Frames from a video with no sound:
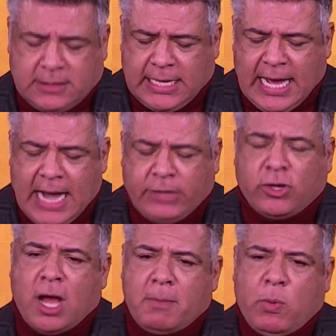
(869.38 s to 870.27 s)
God. You're
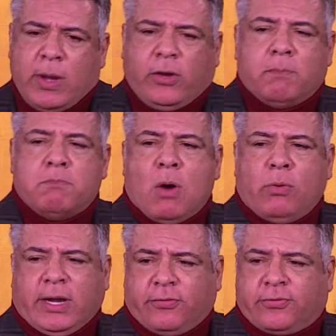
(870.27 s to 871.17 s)
coming with your
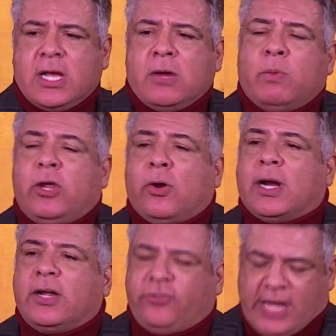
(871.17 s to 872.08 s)
motives, with your
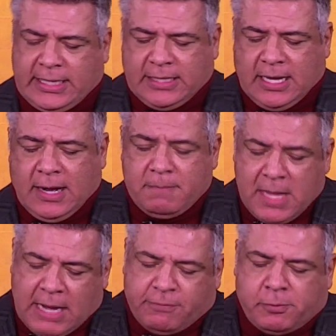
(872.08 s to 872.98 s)
agenda.
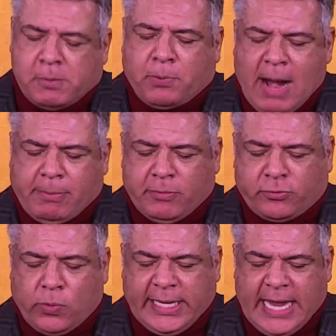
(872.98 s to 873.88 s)
Proverbs
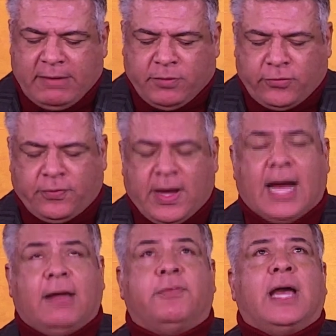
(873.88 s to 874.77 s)

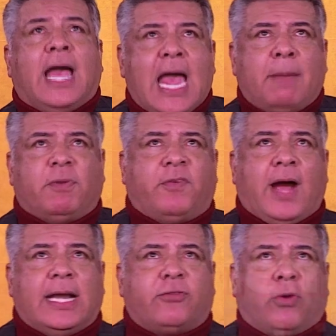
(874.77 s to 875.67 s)
28:5, Amplified. Let's all